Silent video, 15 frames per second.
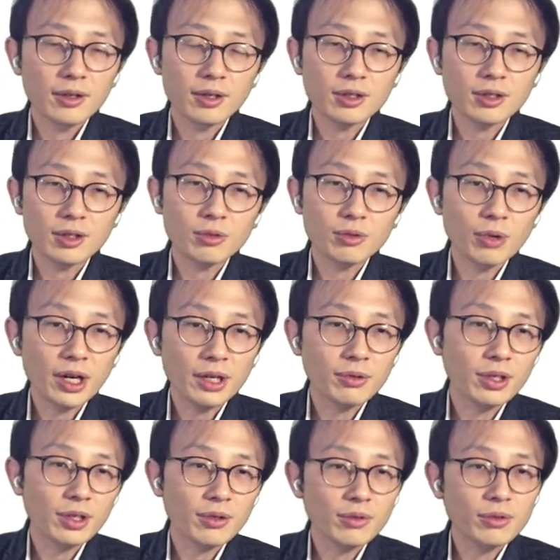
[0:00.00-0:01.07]
It is
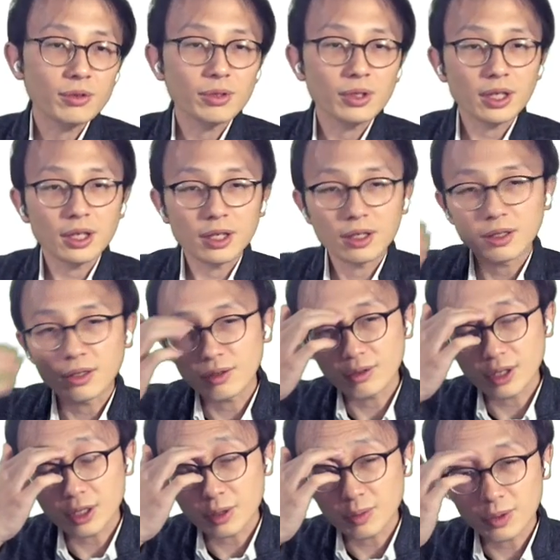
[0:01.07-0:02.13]
widely used in
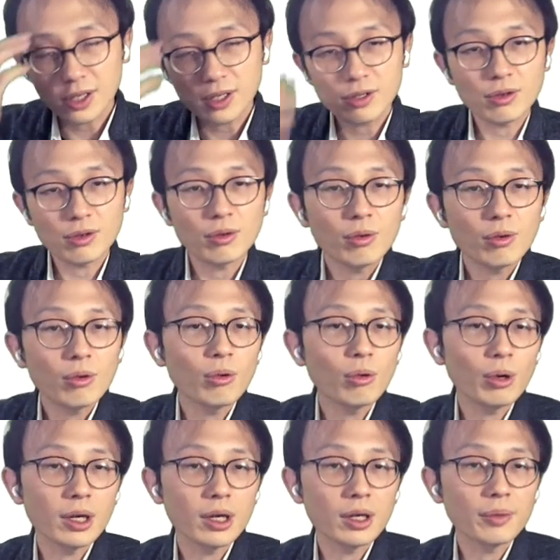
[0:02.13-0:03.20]
classification
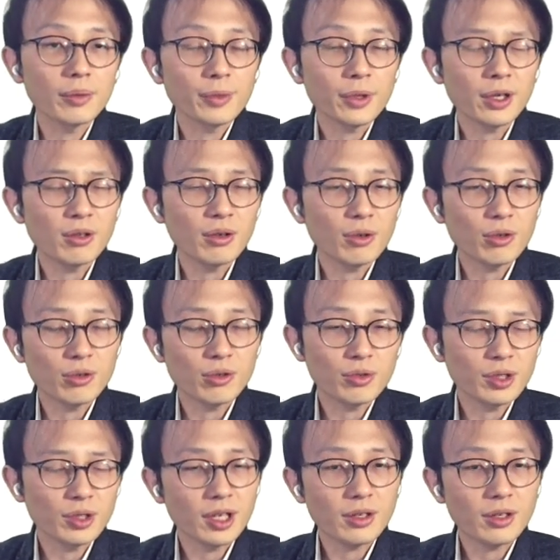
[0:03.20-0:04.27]
or intrusion
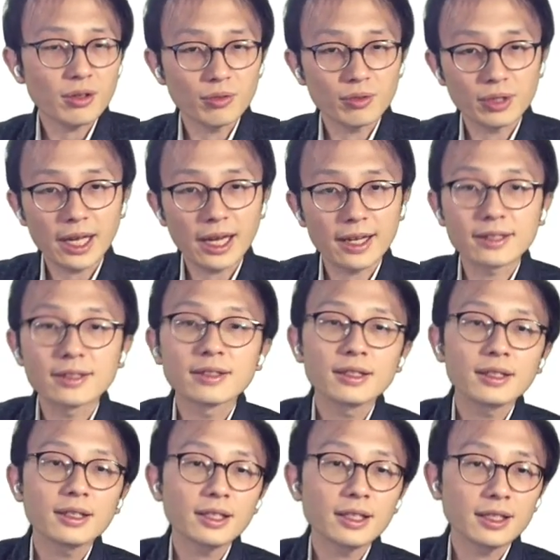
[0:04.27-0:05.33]
detection tasks
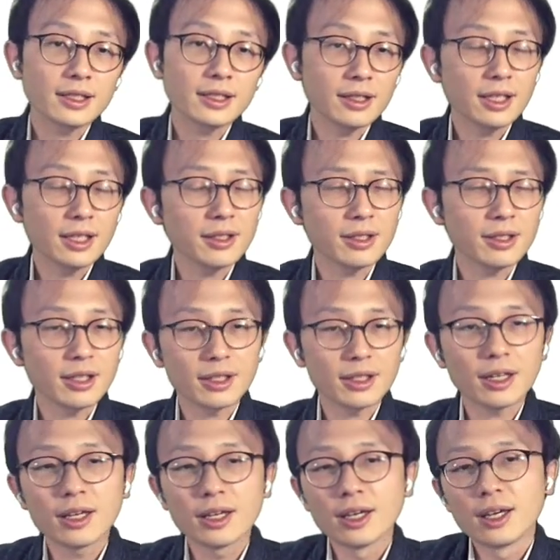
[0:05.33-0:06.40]
in the data
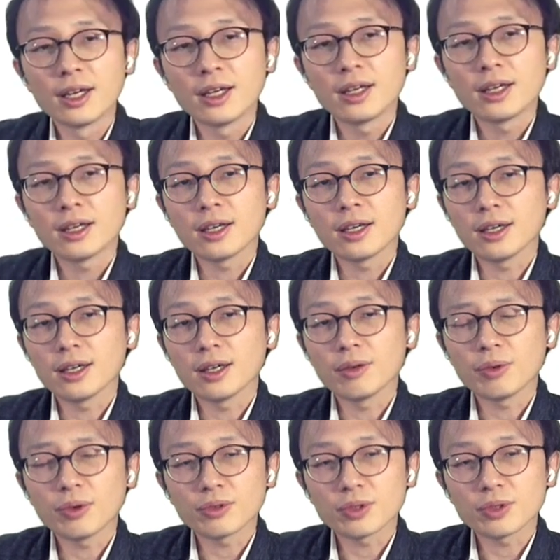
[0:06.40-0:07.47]
center.
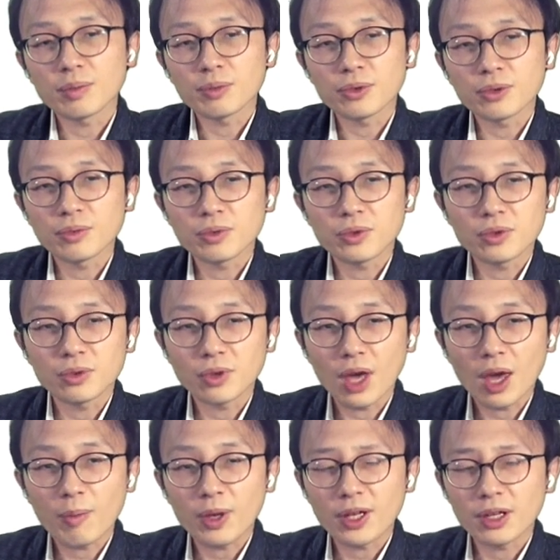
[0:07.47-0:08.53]
For example, the
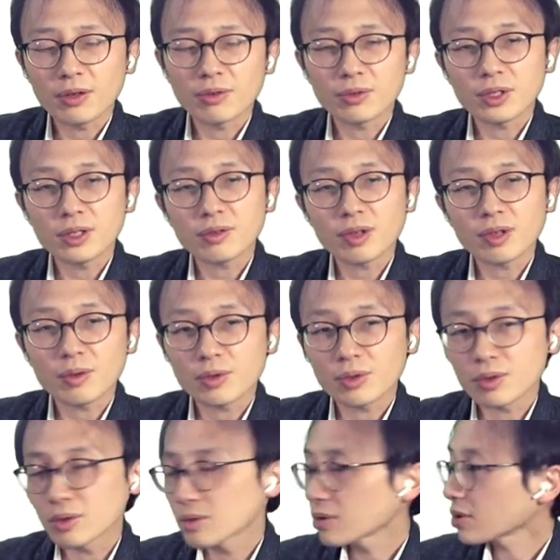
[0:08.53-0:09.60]
embedded
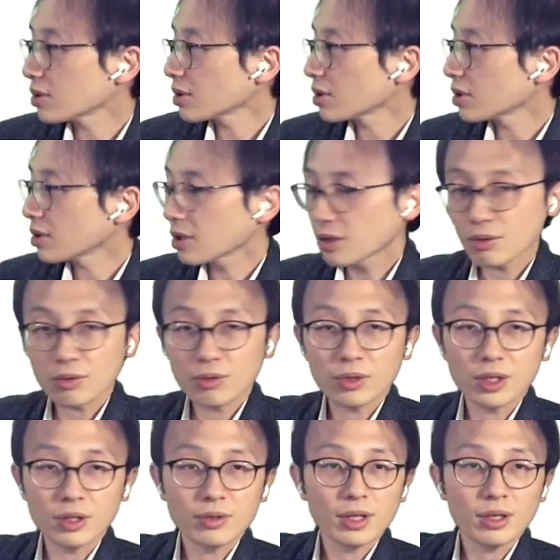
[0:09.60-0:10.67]
systems,
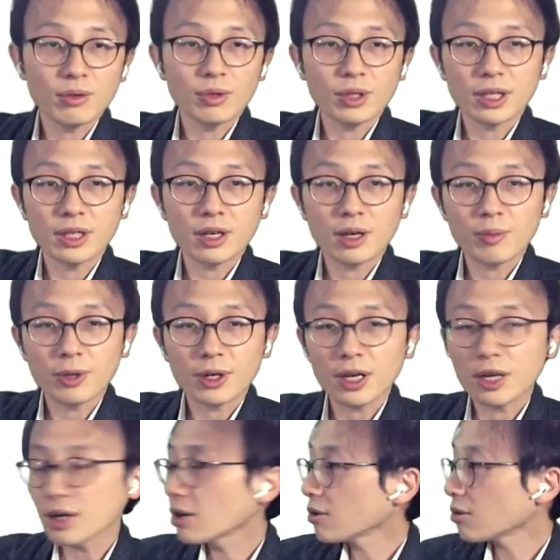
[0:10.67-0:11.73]
including security
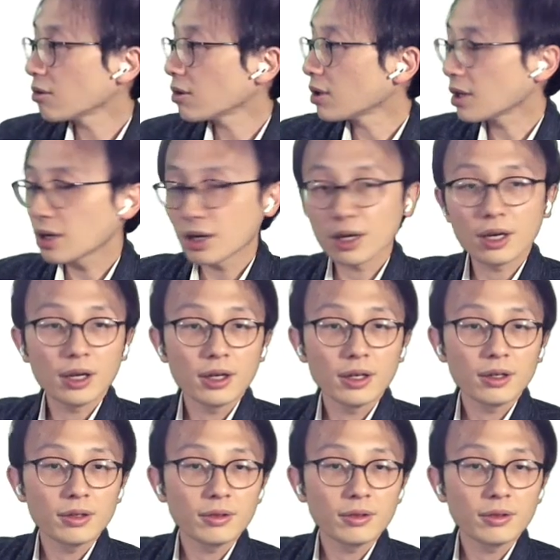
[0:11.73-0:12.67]
camera or